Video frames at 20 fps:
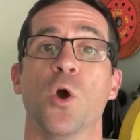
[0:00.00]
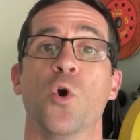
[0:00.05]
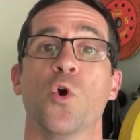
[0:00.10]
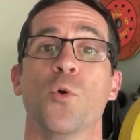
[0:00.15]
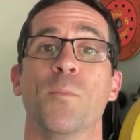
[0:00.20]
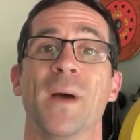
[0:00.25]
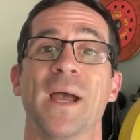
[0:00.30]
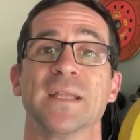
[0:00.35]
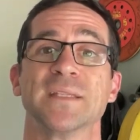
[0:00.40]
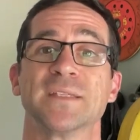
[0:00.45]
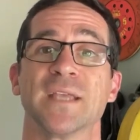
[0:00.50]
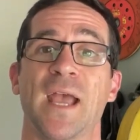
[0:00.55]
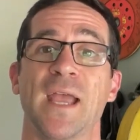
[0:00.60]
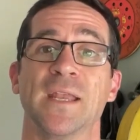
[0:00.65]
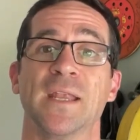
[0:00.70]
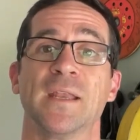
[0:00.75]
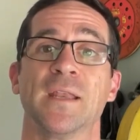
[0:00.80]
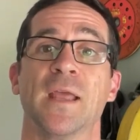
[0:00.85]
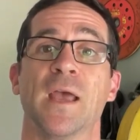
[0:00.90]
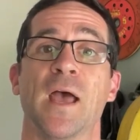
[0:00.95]
or
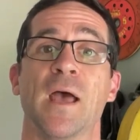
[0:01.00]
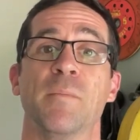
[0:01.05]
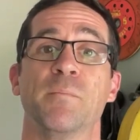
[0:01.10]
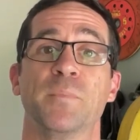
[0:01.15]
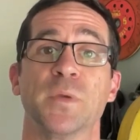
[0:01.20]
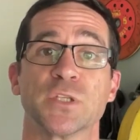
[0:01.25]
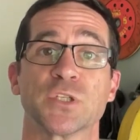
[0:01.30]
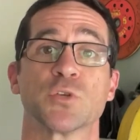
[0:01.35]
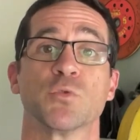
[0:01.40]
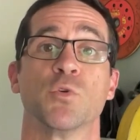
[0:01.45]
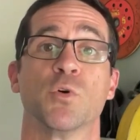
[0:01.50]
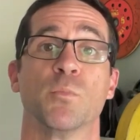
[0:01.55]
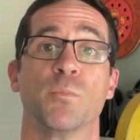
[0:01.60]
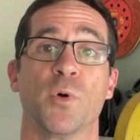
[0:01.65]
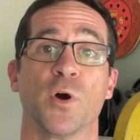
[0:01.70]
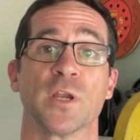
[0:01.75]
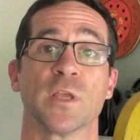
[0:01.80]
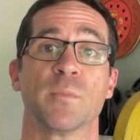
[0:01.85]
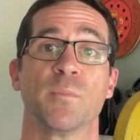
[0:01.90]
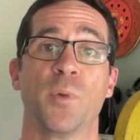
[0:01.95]
maintaining habitual
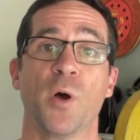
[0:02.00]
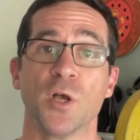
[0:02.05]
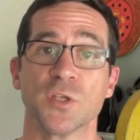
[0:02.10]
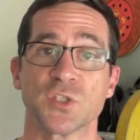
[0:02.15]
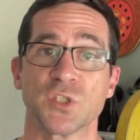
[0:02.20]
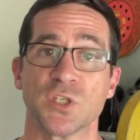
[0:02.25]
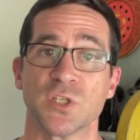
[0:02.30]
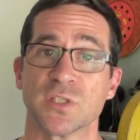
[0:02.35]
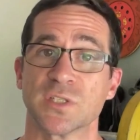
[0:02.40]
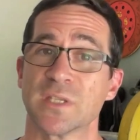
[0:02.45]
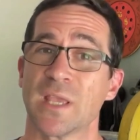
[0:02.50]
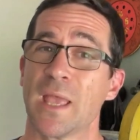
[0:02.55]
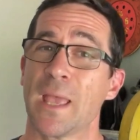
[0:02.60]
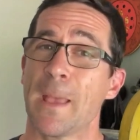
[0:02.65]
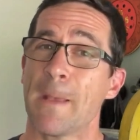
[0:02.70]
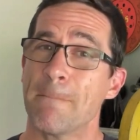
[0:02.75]
body postures